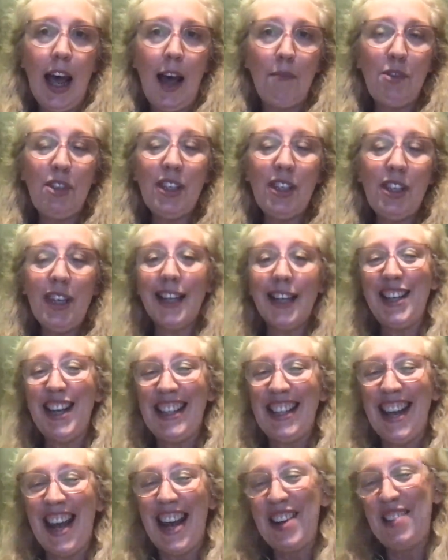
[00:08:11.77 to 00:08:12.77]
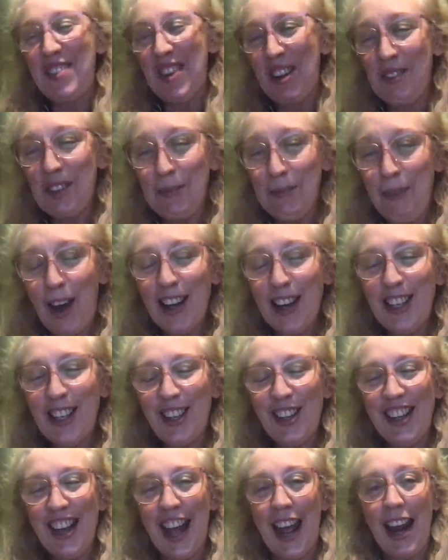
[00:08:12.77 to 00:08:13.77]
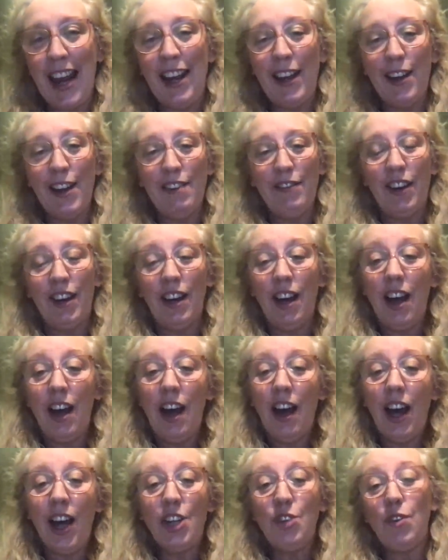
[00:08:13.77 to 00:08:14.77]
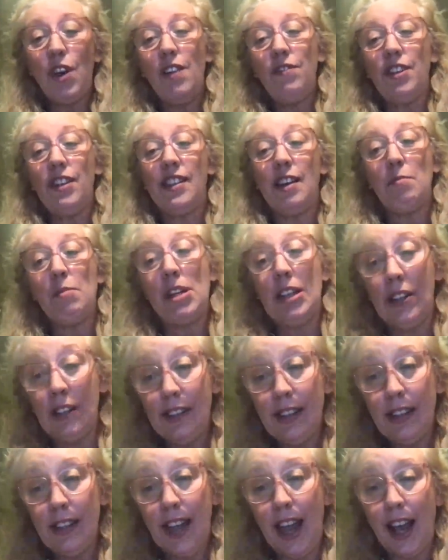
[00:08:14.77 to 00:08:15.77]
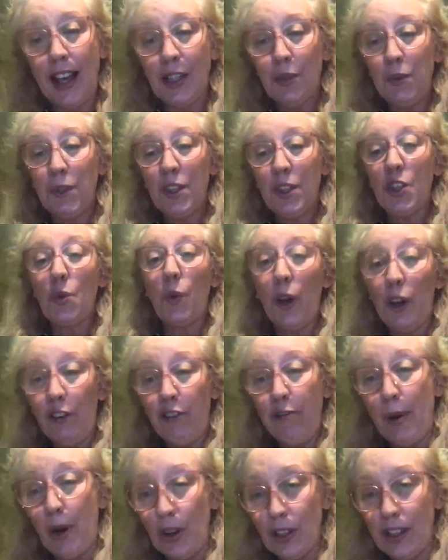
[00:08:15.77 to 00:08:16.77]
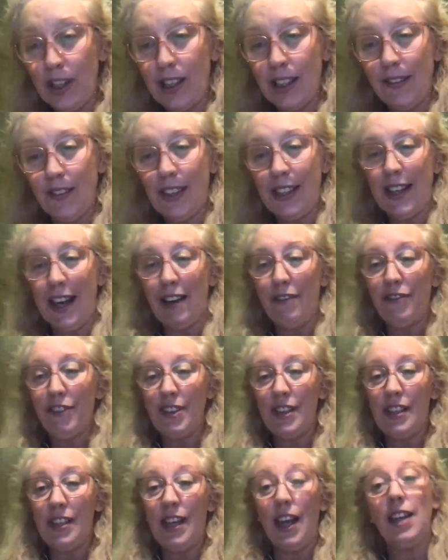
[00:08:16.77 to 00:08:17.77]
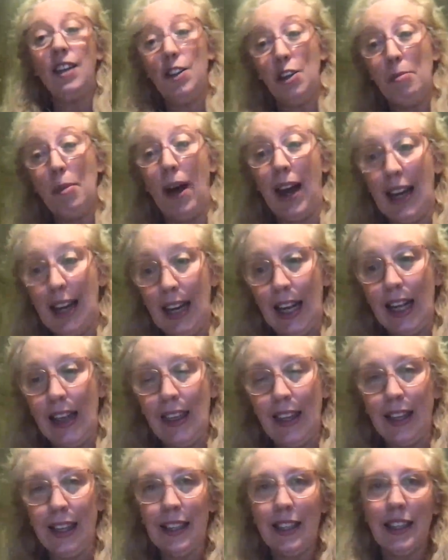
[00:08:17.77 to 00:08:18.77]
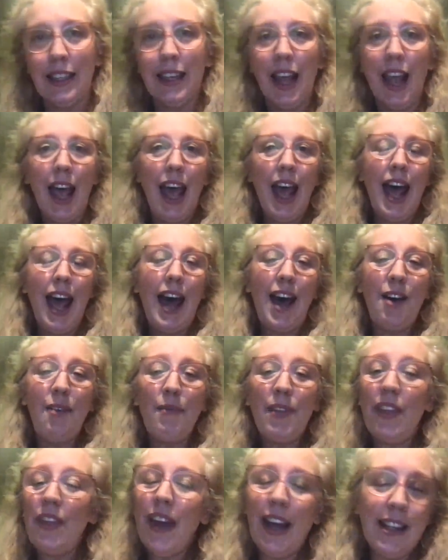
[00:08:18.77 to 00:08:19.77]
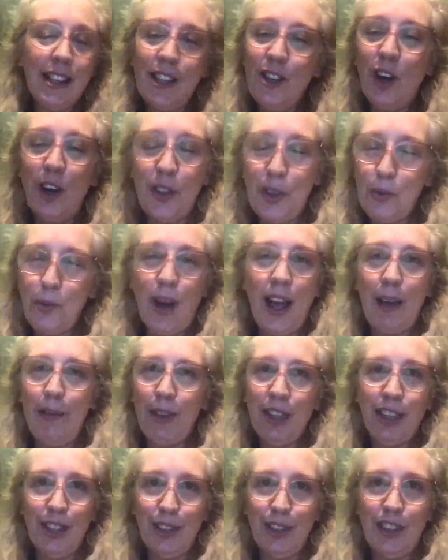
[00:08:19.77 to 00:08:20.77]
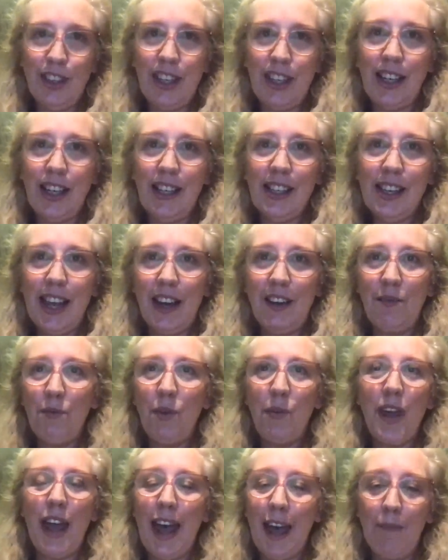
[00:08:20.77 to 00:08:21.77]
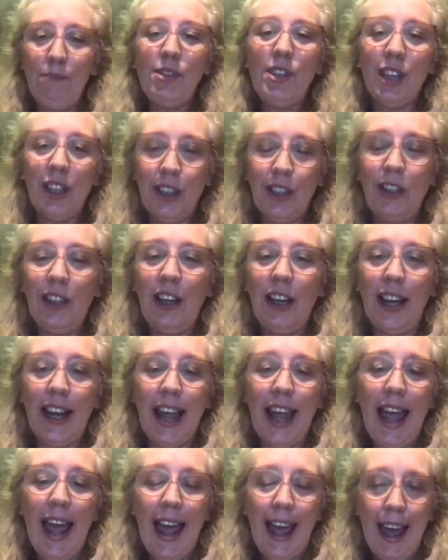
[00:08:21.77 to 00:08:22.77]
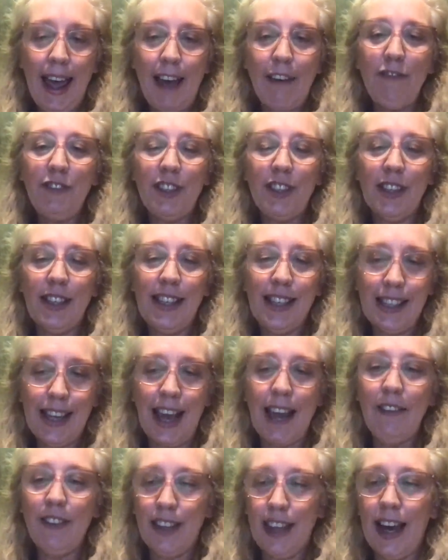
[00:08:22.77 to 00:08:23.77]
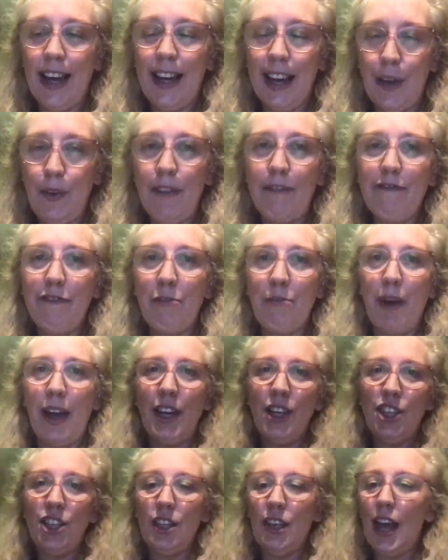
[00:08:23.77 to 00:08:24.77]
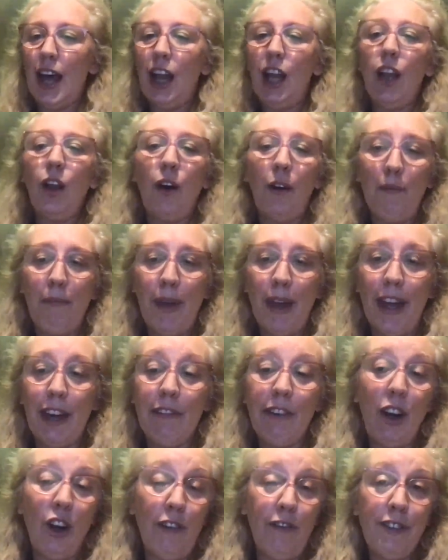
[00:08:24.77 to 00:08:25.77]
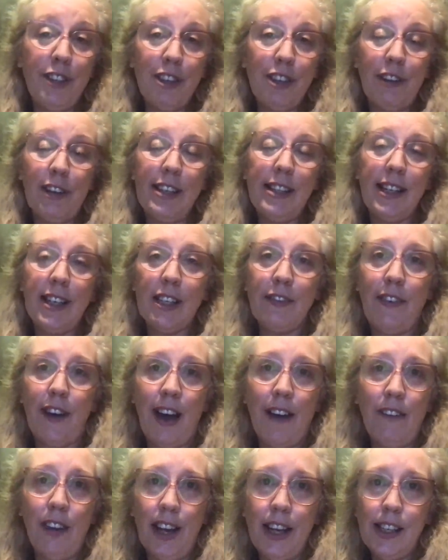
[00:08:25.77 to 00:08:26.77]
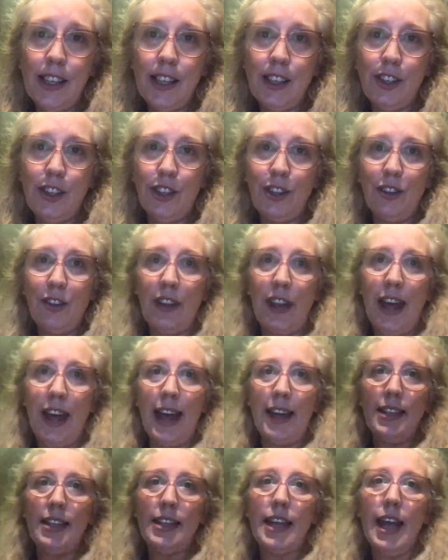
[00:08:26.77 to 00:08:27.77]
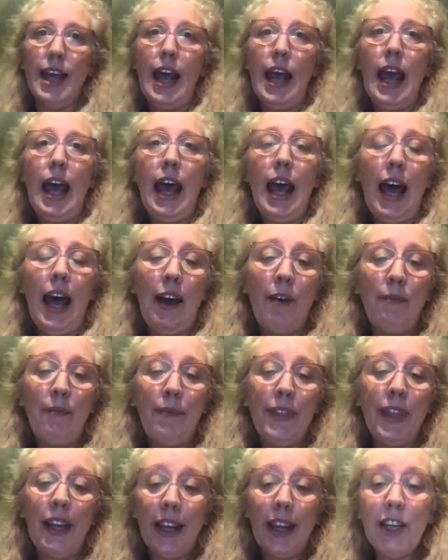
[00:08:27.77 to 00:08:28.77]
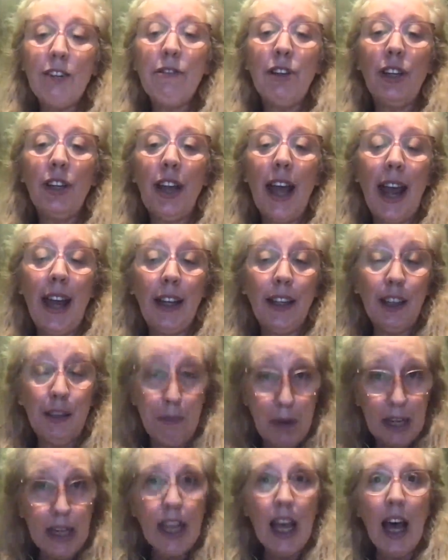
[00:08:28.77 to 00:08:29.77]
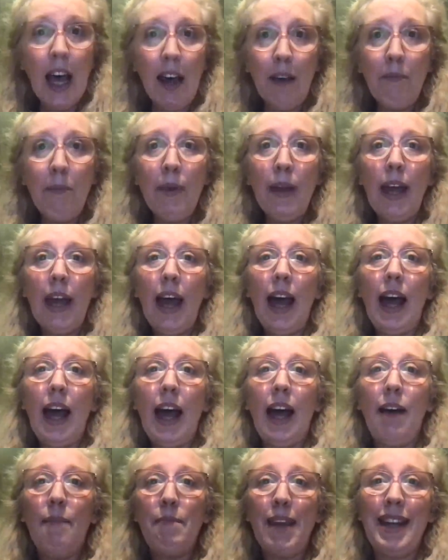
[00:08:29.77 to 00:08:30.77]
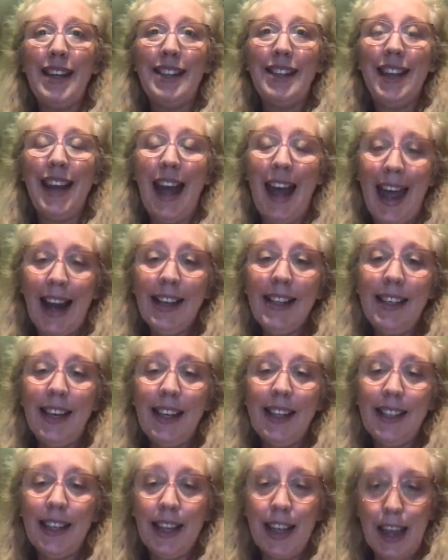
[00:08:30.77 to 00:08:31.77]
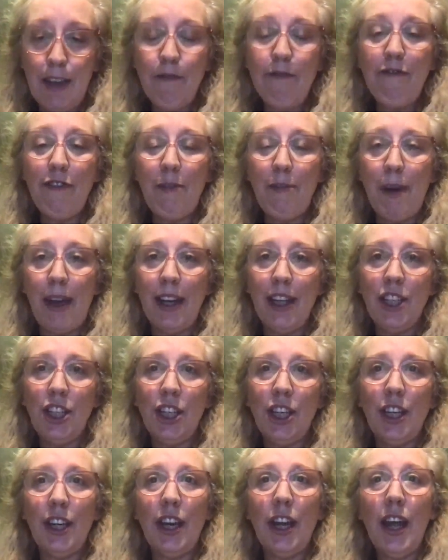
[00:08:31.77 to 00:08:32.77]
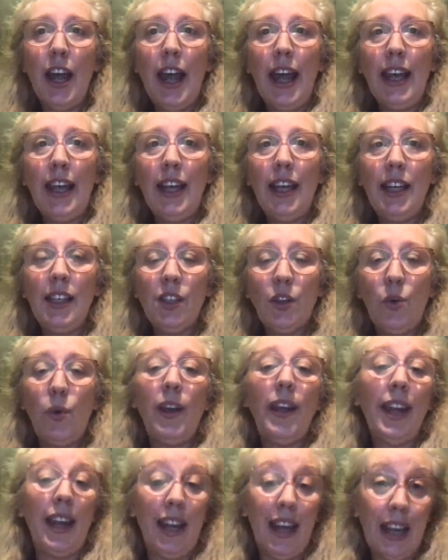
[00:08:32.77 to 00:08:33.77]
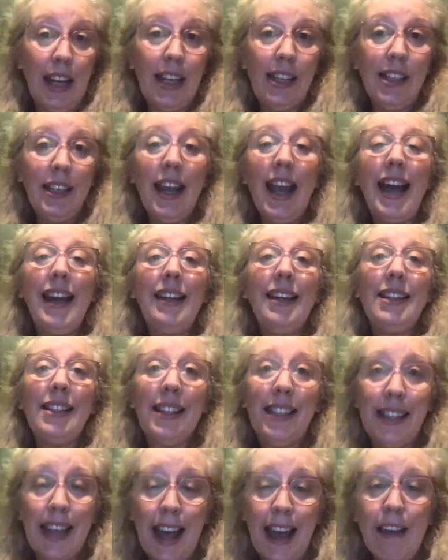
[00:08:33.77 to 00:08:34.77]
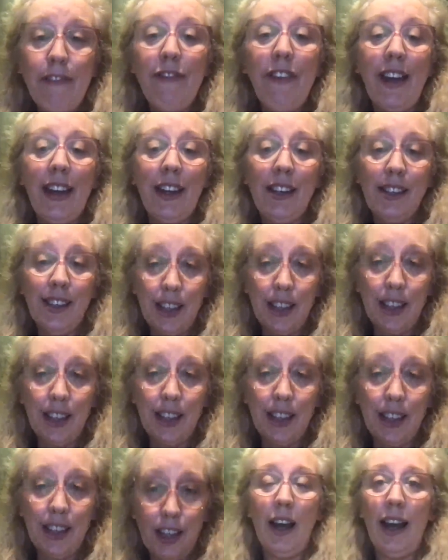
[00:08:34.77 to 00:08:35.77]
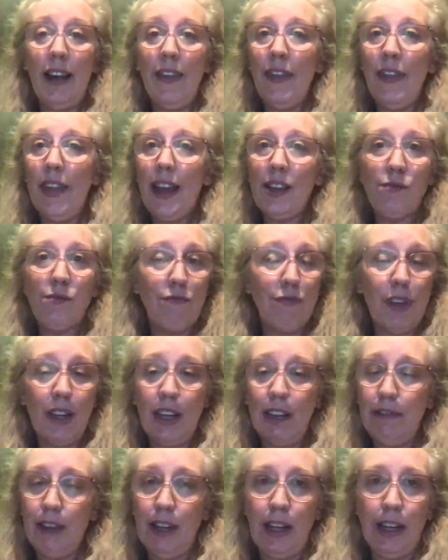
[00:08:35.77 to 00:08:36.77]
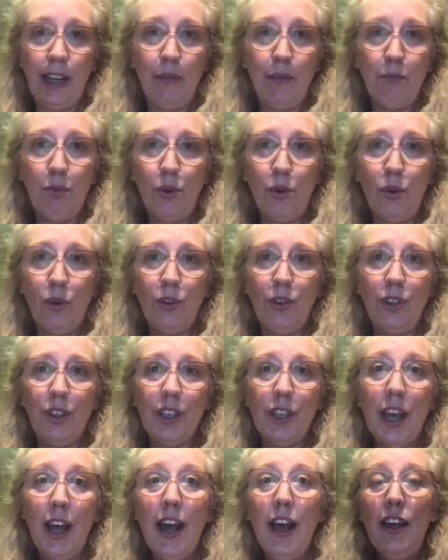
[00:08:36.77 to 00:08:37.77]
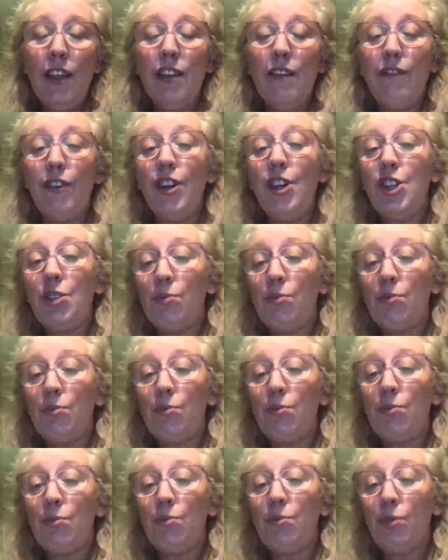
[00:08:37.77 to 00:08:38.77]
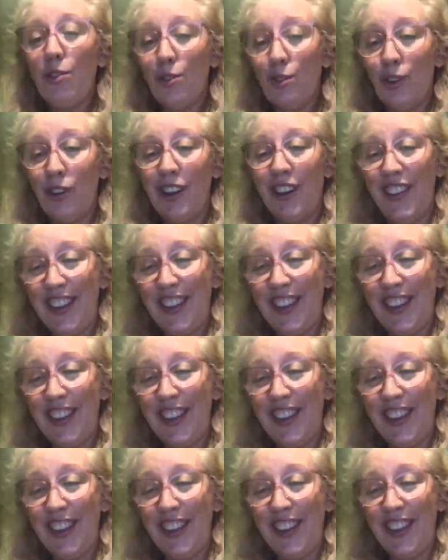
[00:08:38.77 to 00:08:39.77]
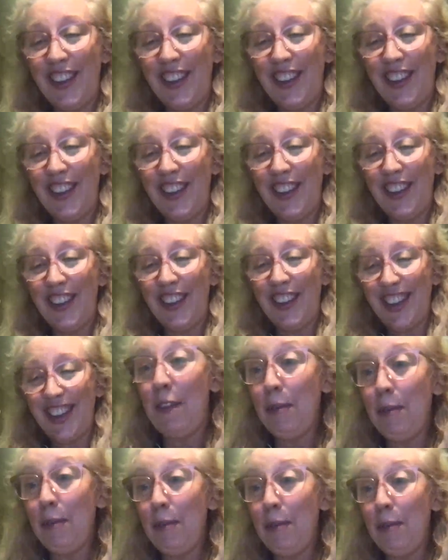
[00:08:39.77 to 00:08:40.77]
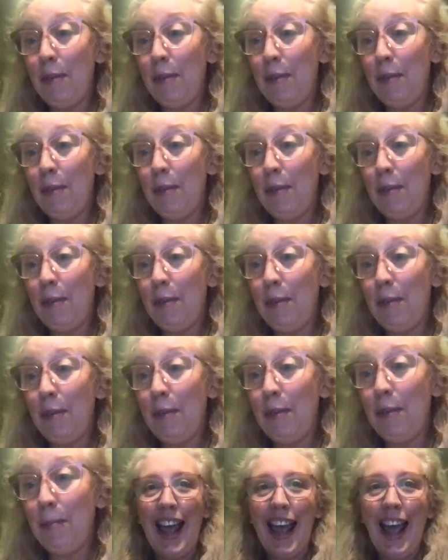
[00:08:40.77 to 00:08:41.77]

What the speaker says: 6 years later, when it was my turn to hand over, I drove to someone else's house with 12 boxes of stuff and said, "You might need this." That's not the way we do things, and we absolutely have to safeguard our information a lot better, and Office 365 lets us do that. The Leader and Committee Hub means that accessing information is quick and easy, and it's safe and secure, and that's really, really important. The virtual Scout Hall, on the other hand, is a whole other bucket of goodness.